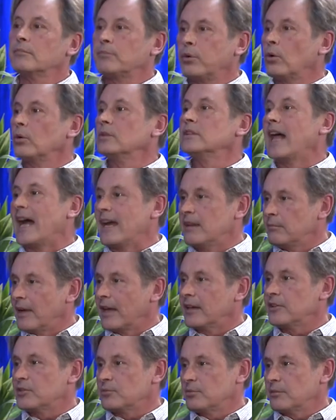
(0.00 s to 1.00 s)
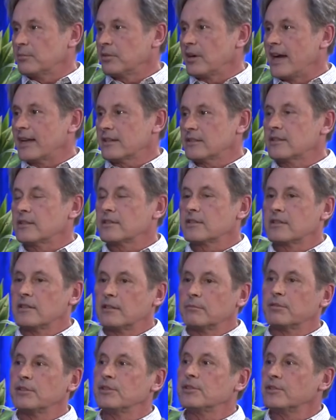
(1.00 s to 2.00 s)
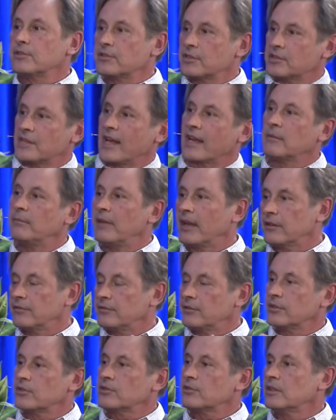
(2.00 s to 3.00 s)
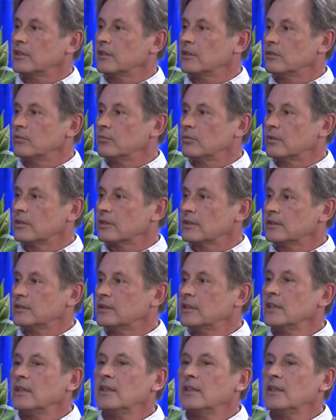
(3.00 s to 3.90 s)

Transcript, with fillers: poor land management practice that produces that amount of nutrient in the water.